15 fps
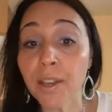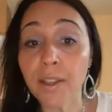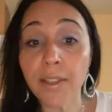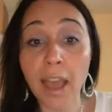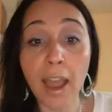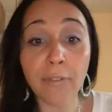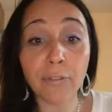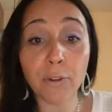
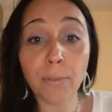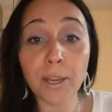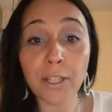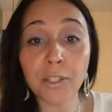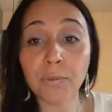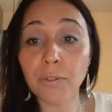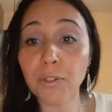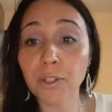
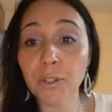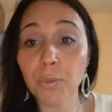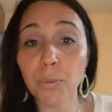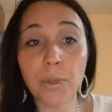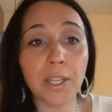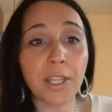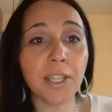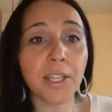affirmation for this
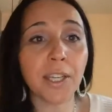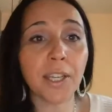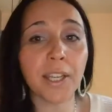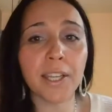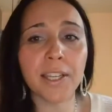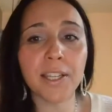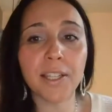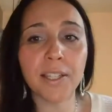week
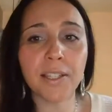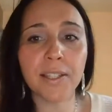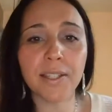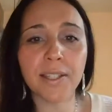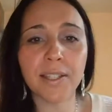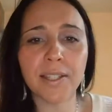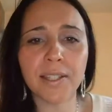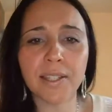
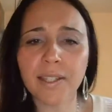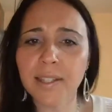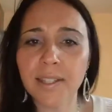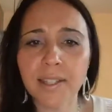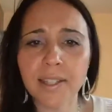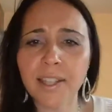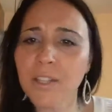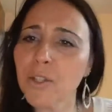is
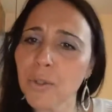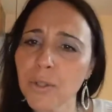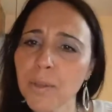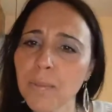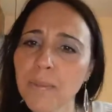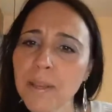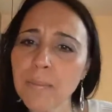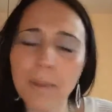this or
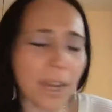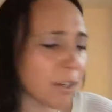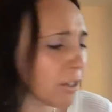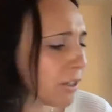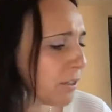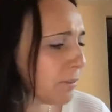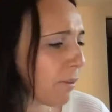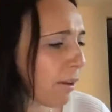something
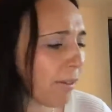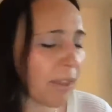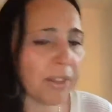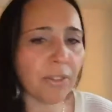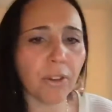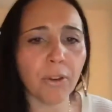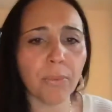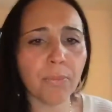better. I think
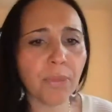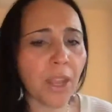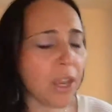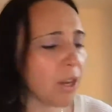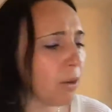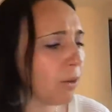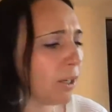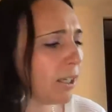so.
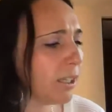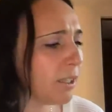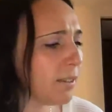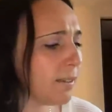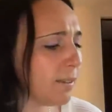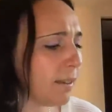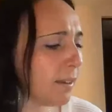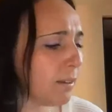Wait, let's
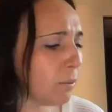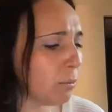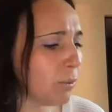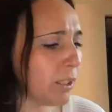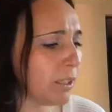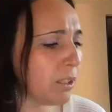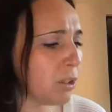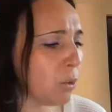see,
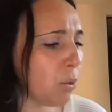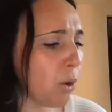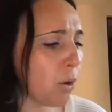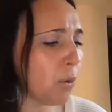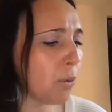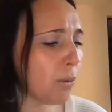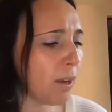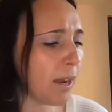read this quote.